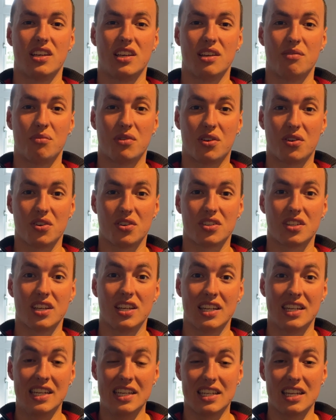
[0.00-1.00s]
because
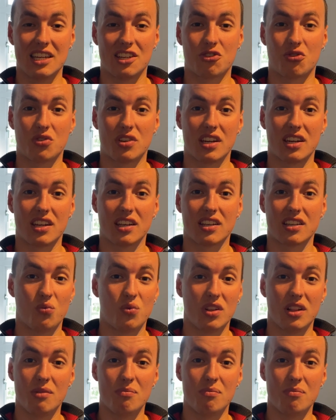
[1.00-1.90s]
these estrogenics really